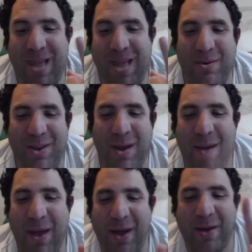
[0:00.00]
By
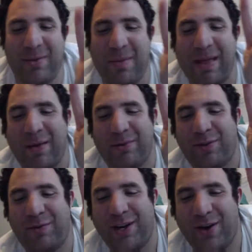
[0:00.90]
the way, that was
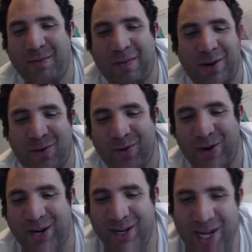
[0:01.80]
this finger, everybody. Don't
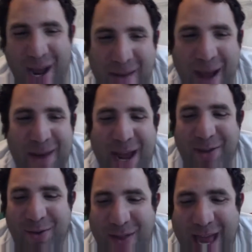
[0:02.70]
worry. I'm
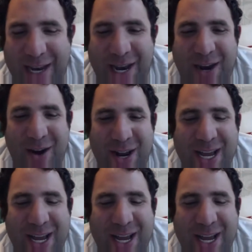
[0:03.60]
nicer than that to Daren.